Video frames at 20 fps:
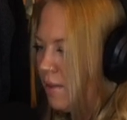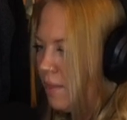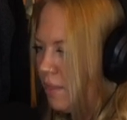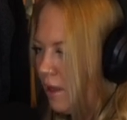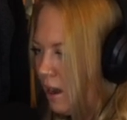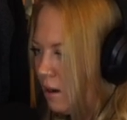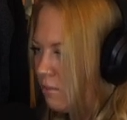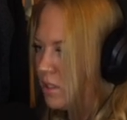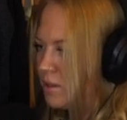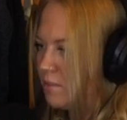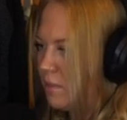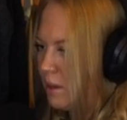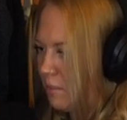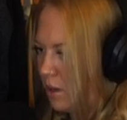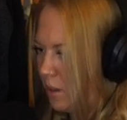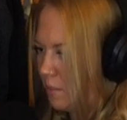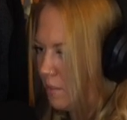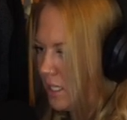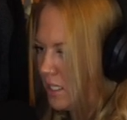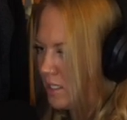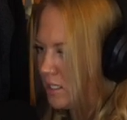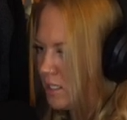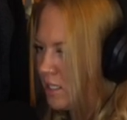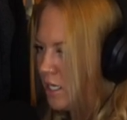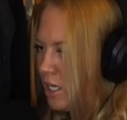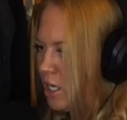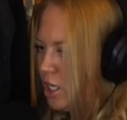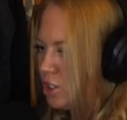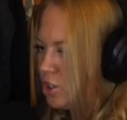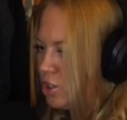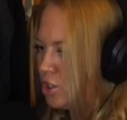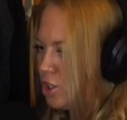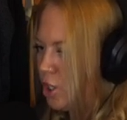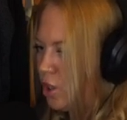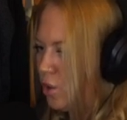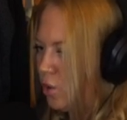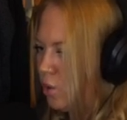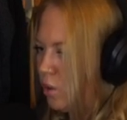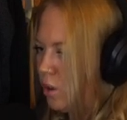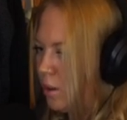That was my purpose.
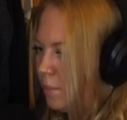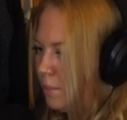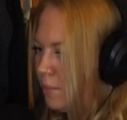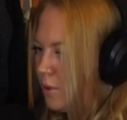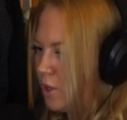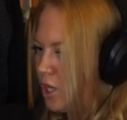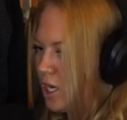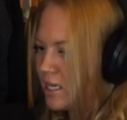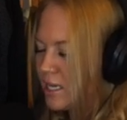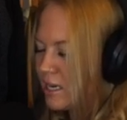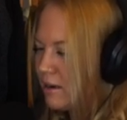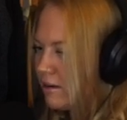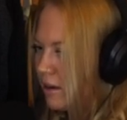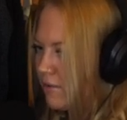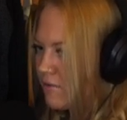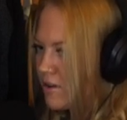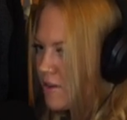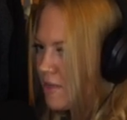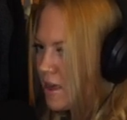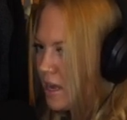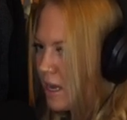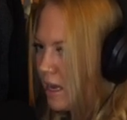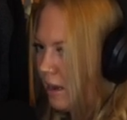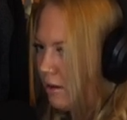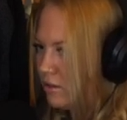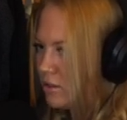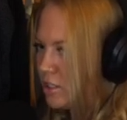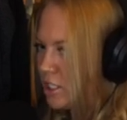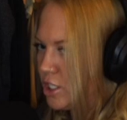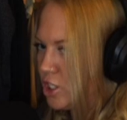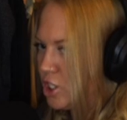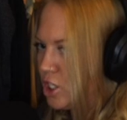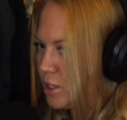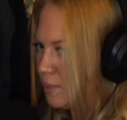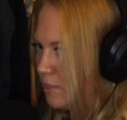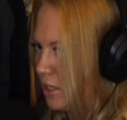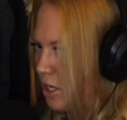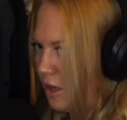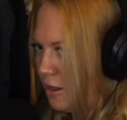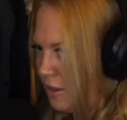So block out everything else and
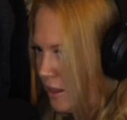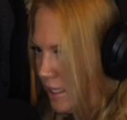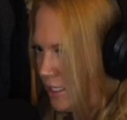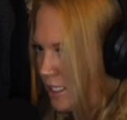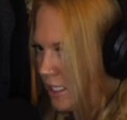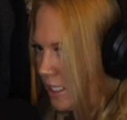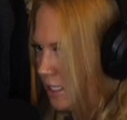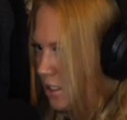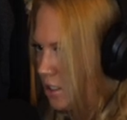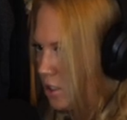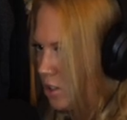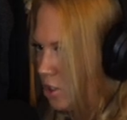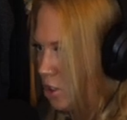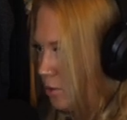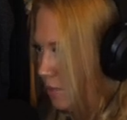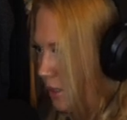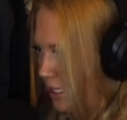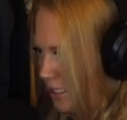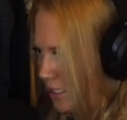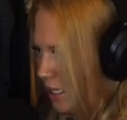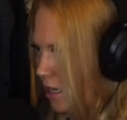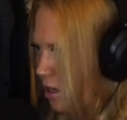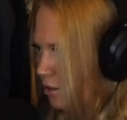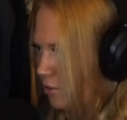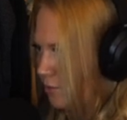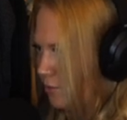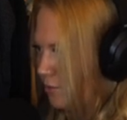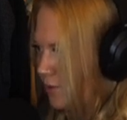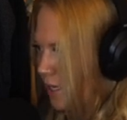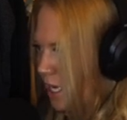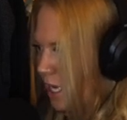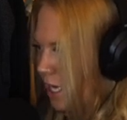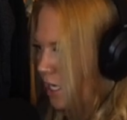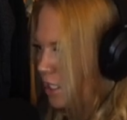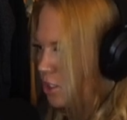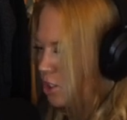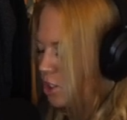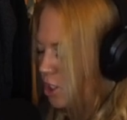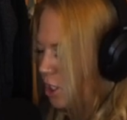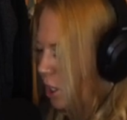just be authentic to myself
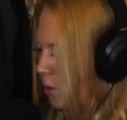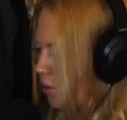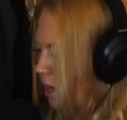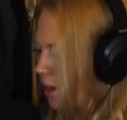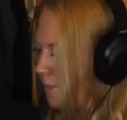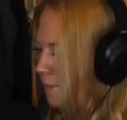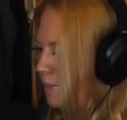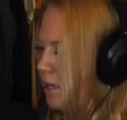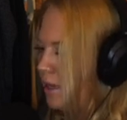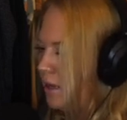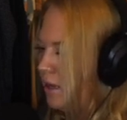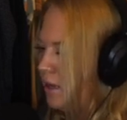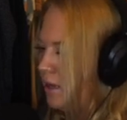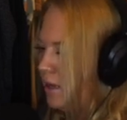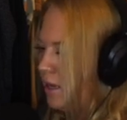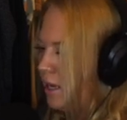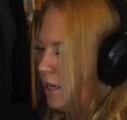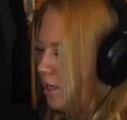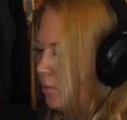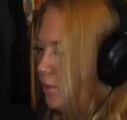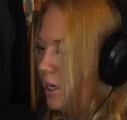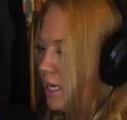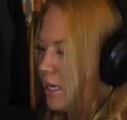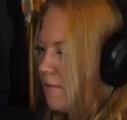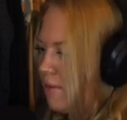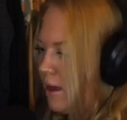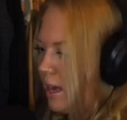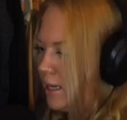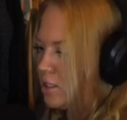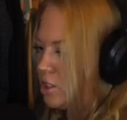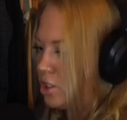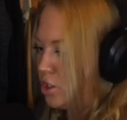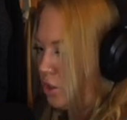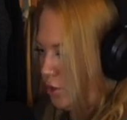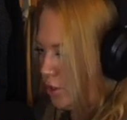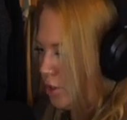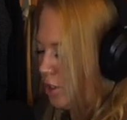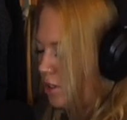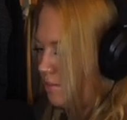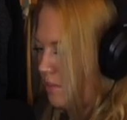and show up in a way that's
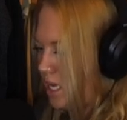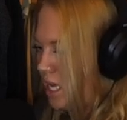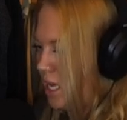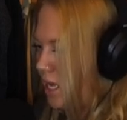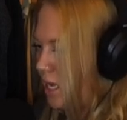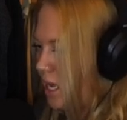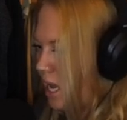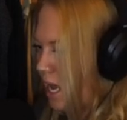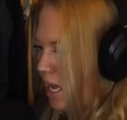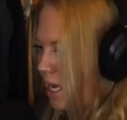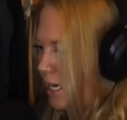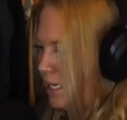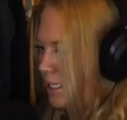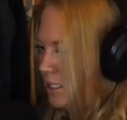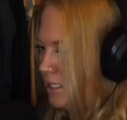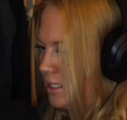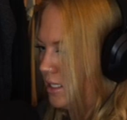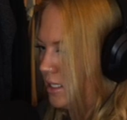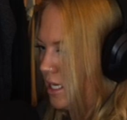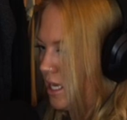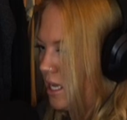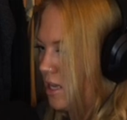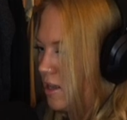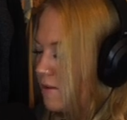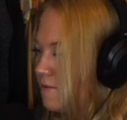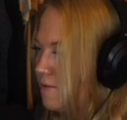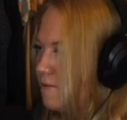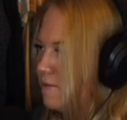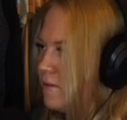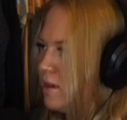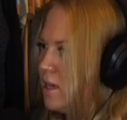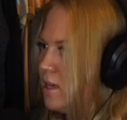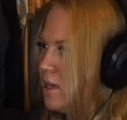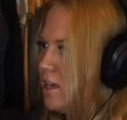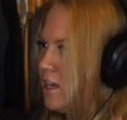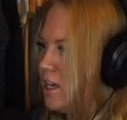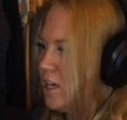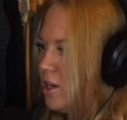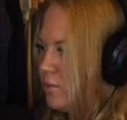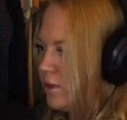true to me. And if
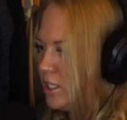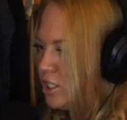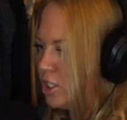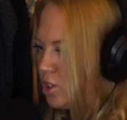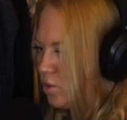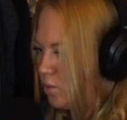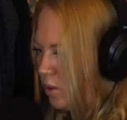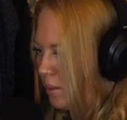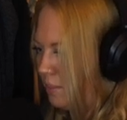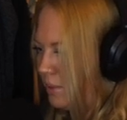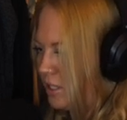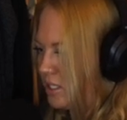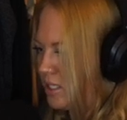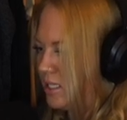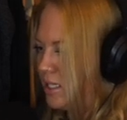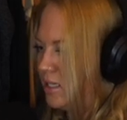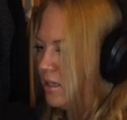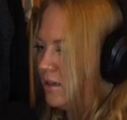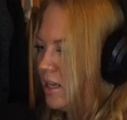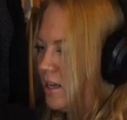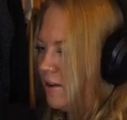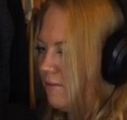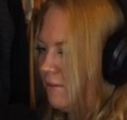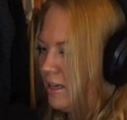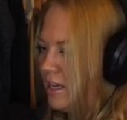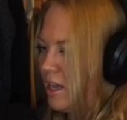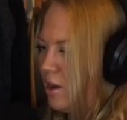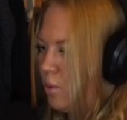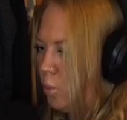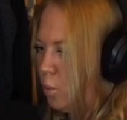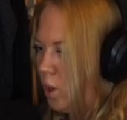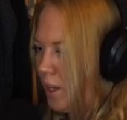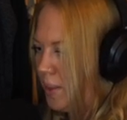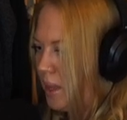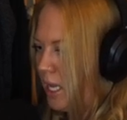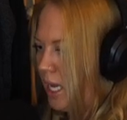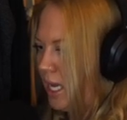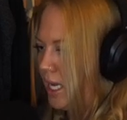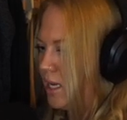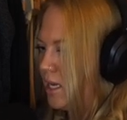it reaches one person, if I get one
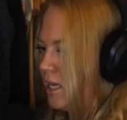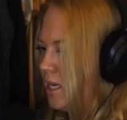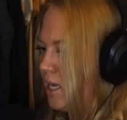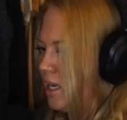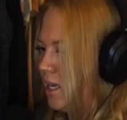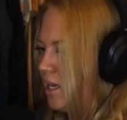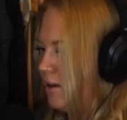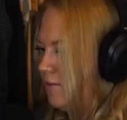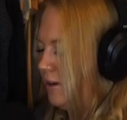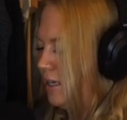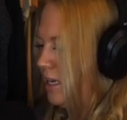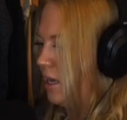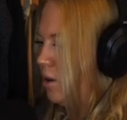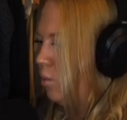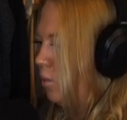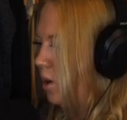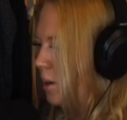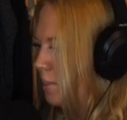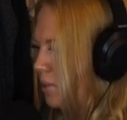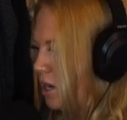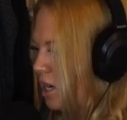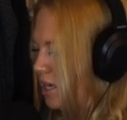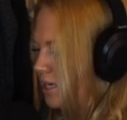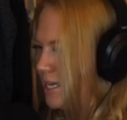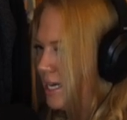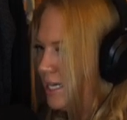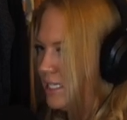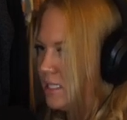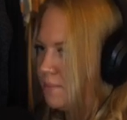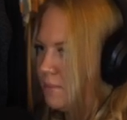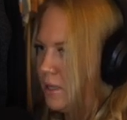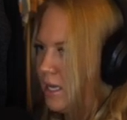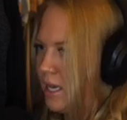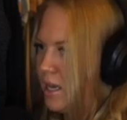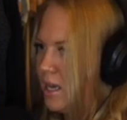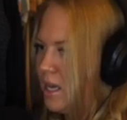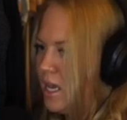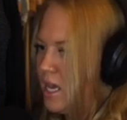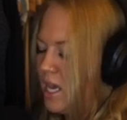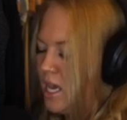like, if I get one podcast
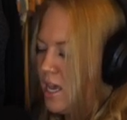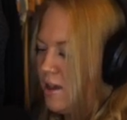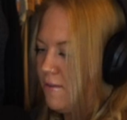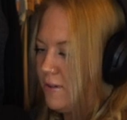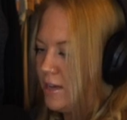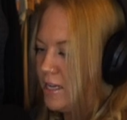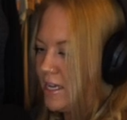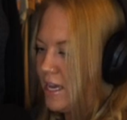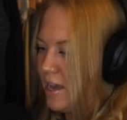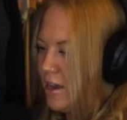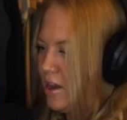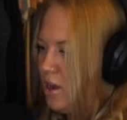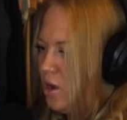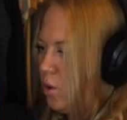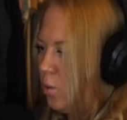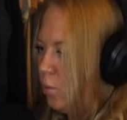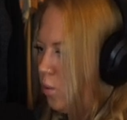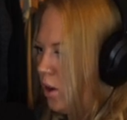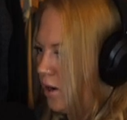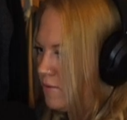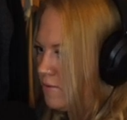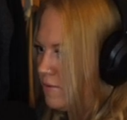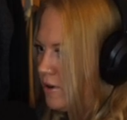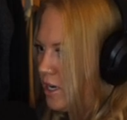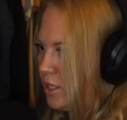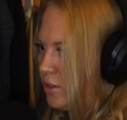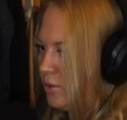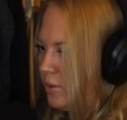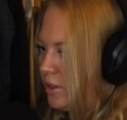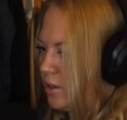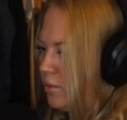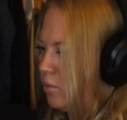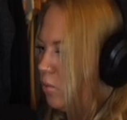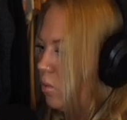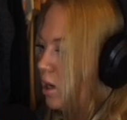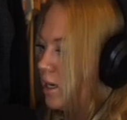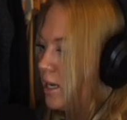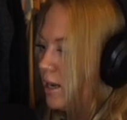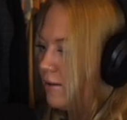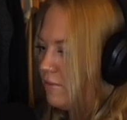play, if I get one follower,
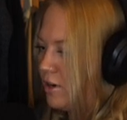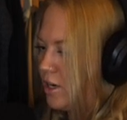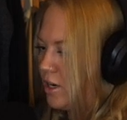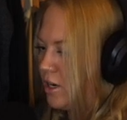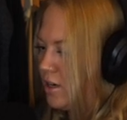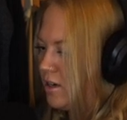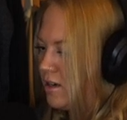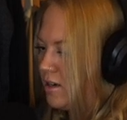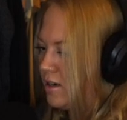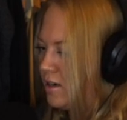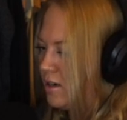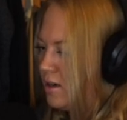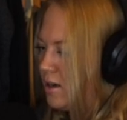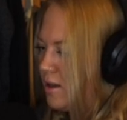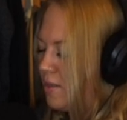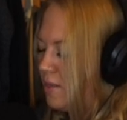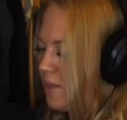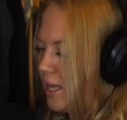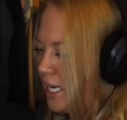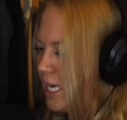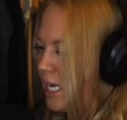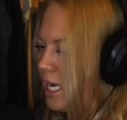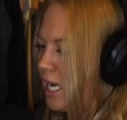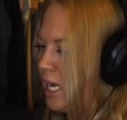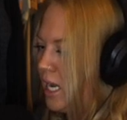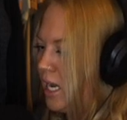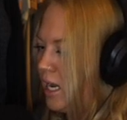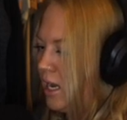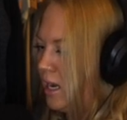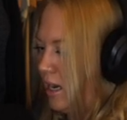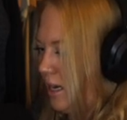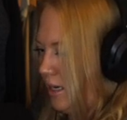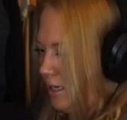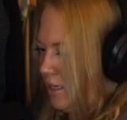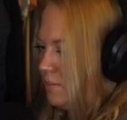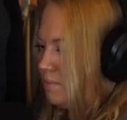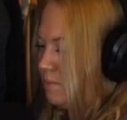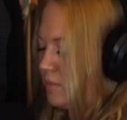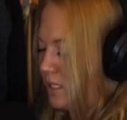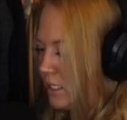whatever, then
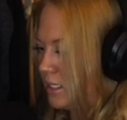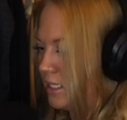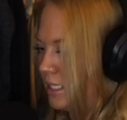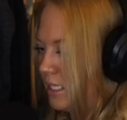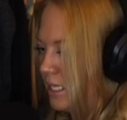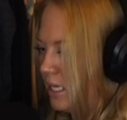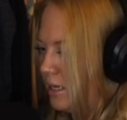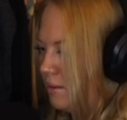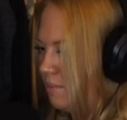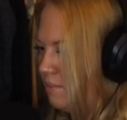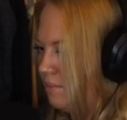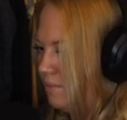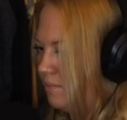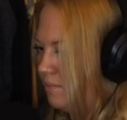I succeeded.